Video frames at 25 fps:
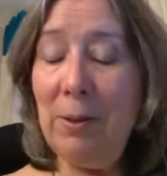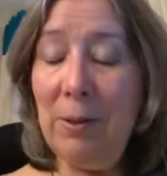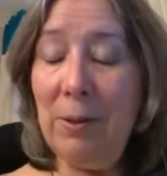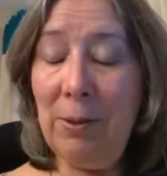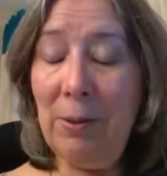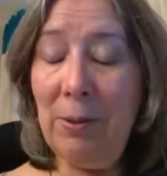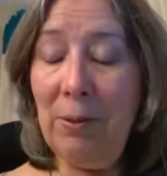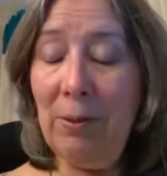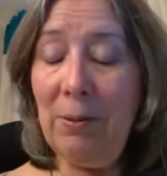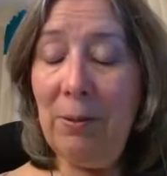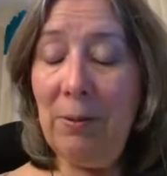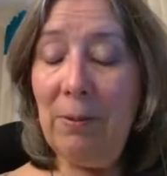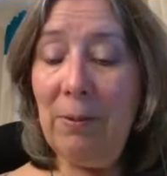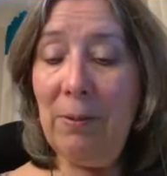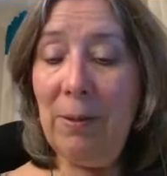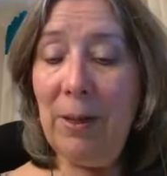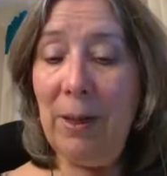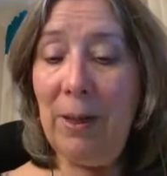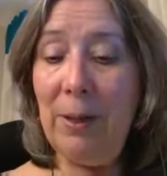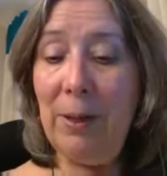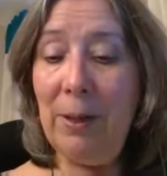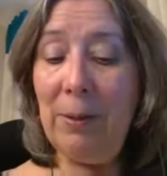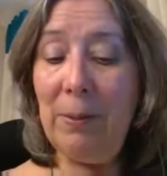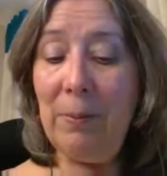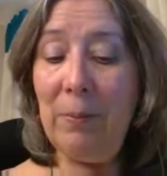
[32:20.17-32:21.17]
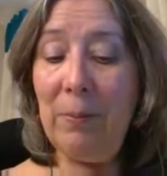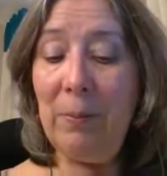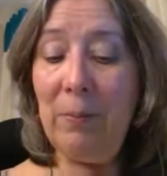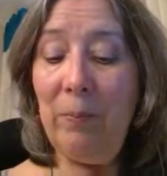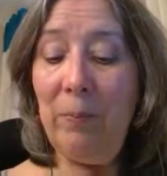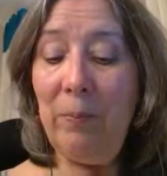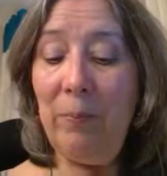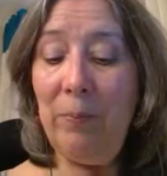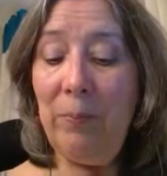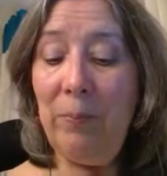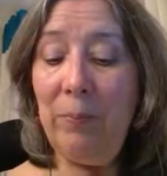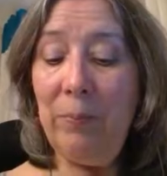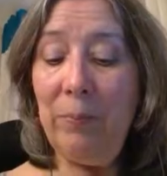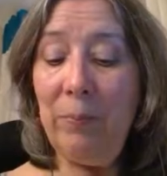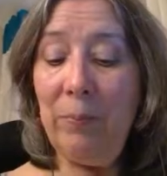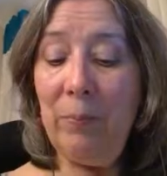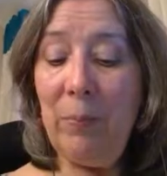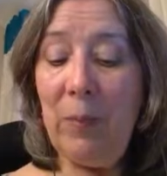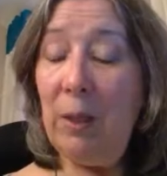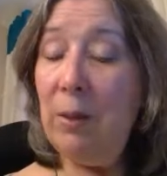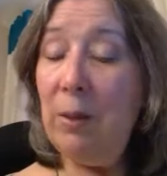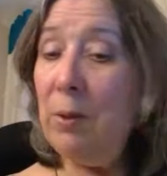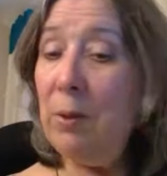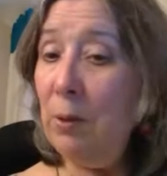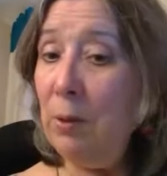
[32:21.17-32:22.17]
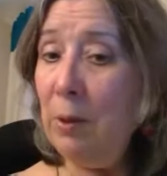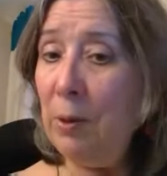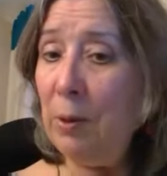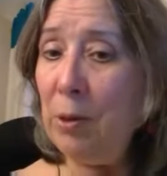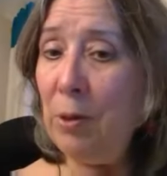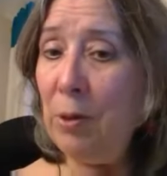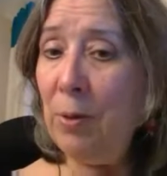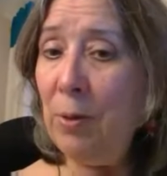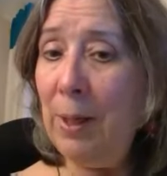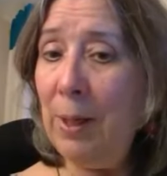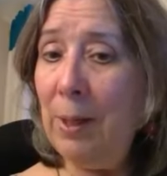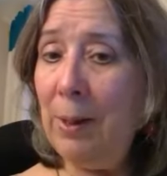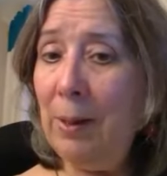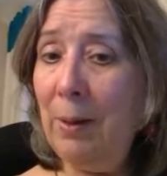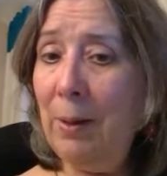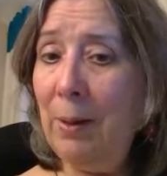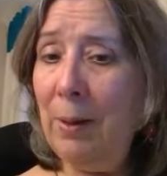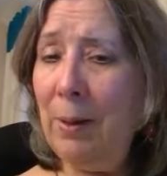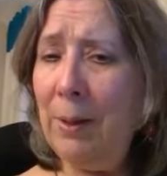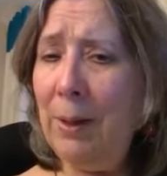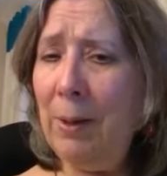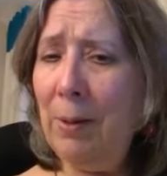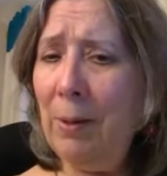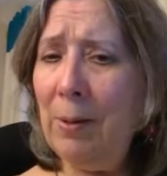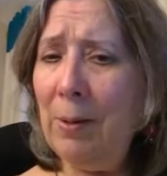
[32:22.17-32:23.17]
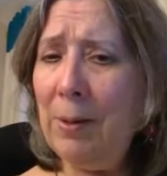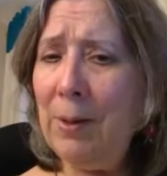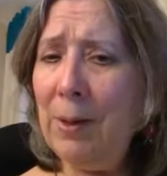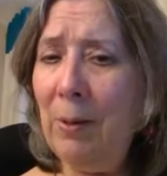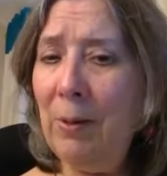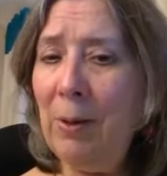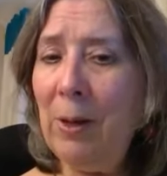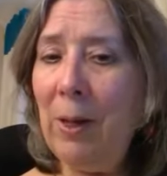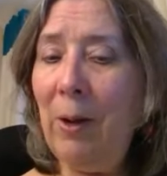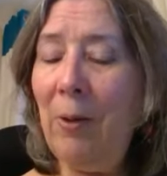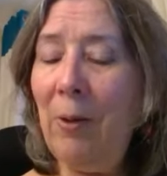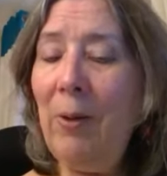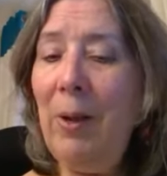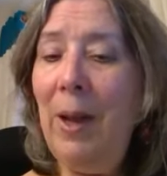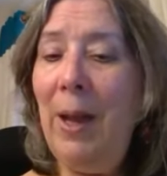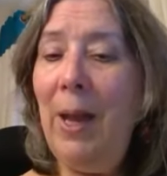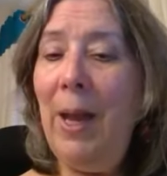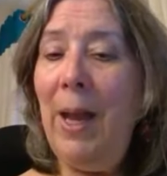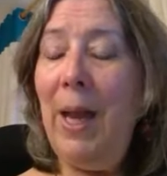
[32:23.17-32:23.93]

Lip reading: to do their tree a year or so ago.